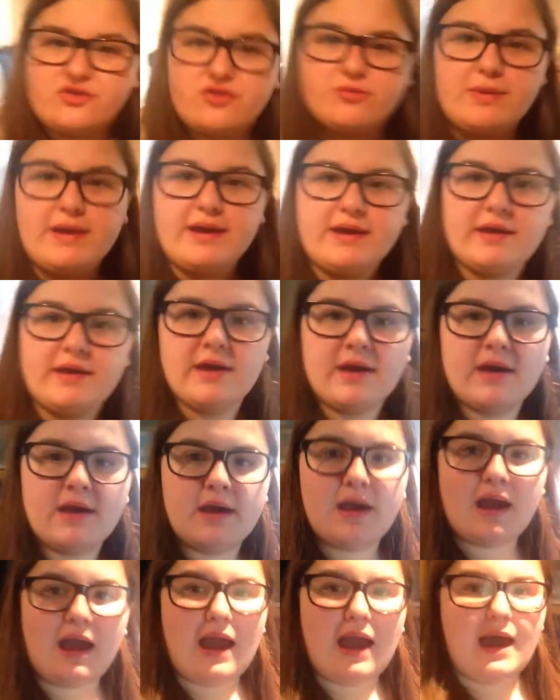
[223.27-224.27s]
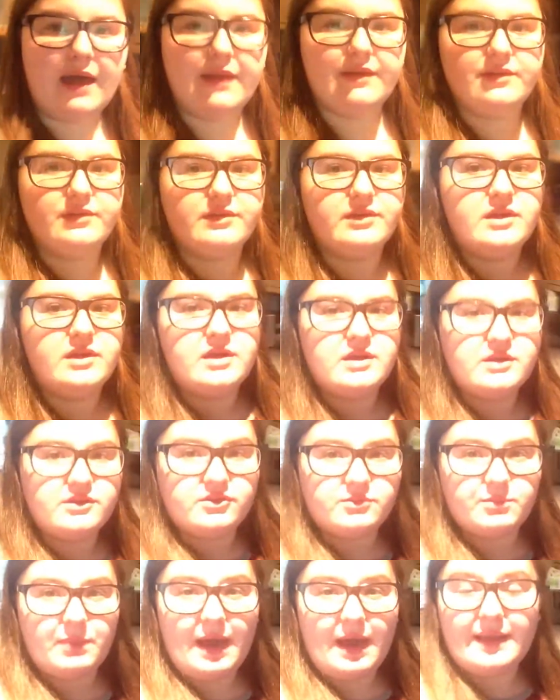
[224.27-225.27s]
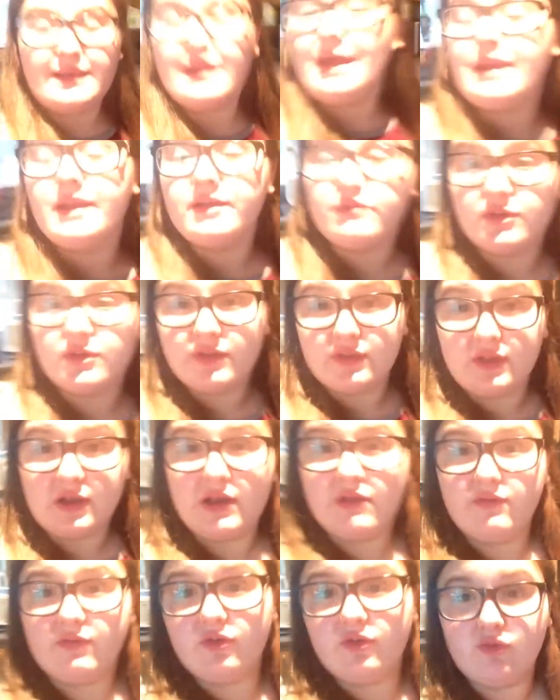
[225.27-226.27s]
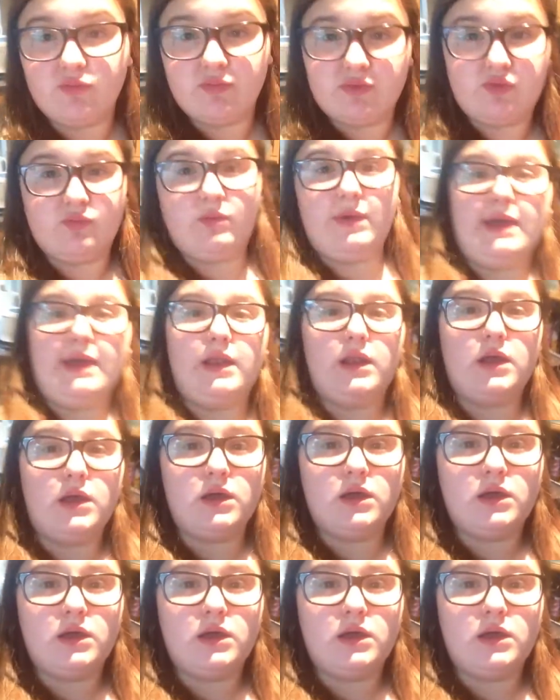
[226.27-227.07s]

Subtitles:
spick and span, and I've done the living room as well.